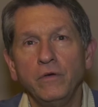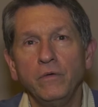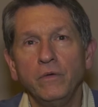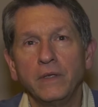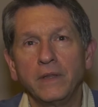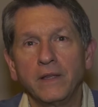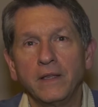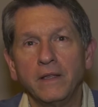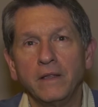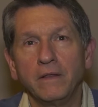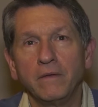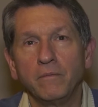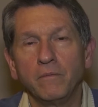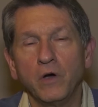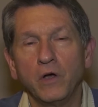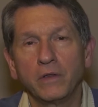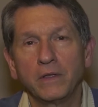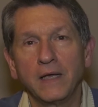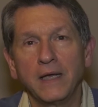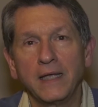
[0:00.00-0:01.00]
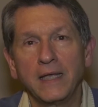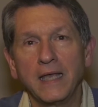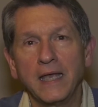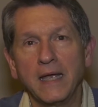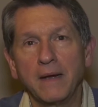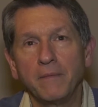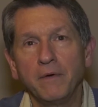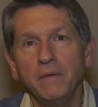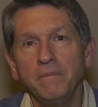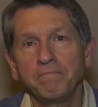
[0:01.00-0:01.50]
with the
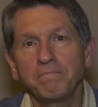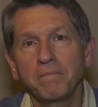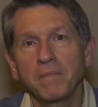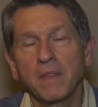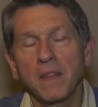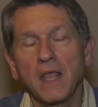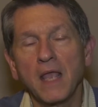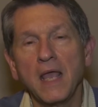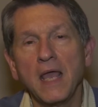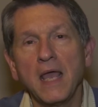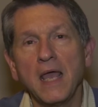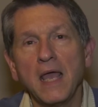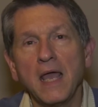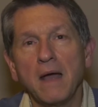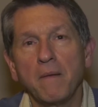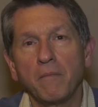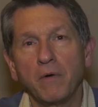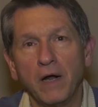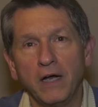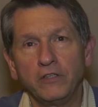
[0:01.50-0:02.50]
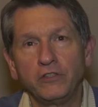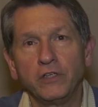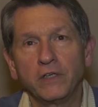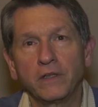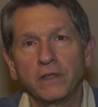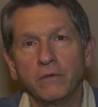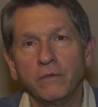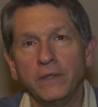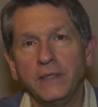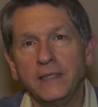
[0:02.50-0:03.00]
multi-camera project
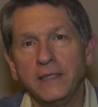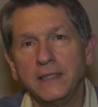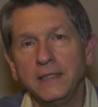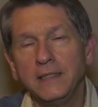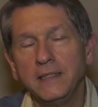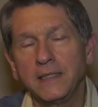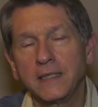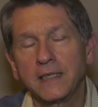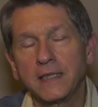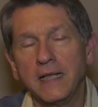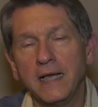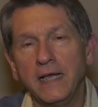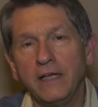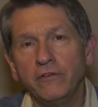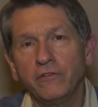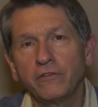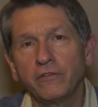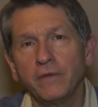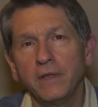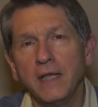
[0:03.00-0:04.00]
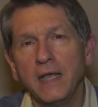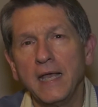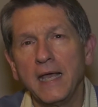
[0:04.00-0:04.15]
that we did in class.